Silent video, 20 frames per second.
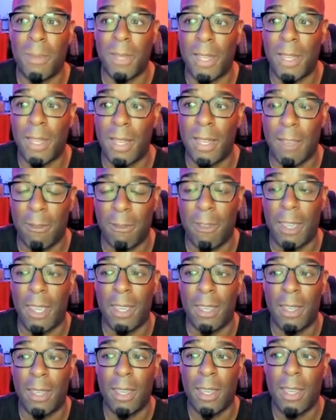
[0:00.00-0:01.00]
but I
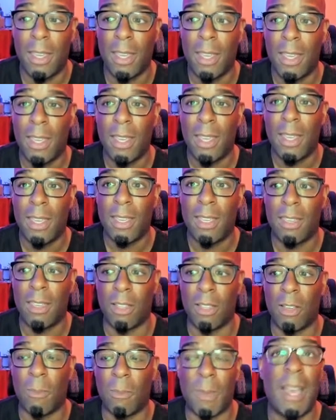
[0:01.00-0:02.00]
think, you
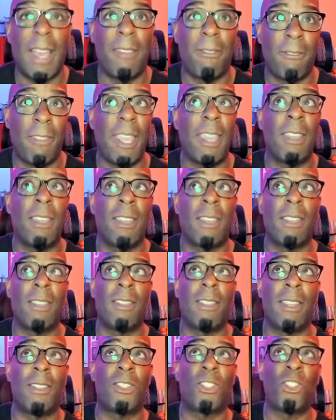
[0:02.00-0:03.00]
know, but I think
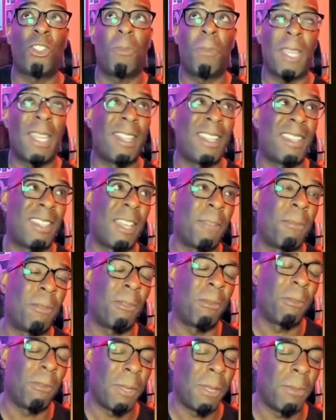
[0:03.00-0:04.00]
this should be an example
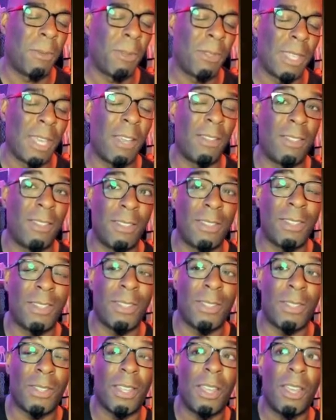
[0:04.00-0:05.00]
for people that this
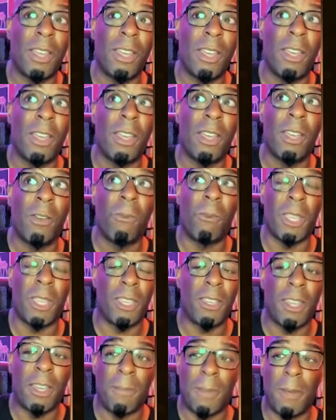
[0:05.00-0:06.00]
is what
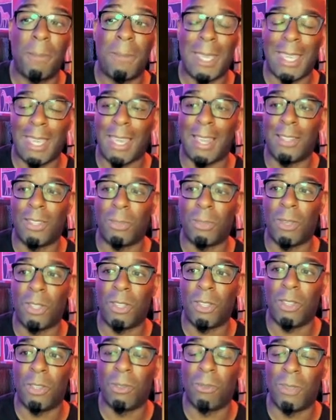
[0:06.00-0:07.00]
you come up against
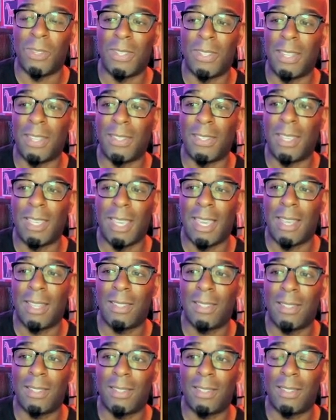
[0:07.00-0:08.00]
when you resist
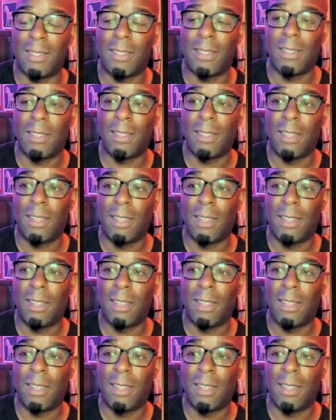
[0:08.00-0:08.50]
against,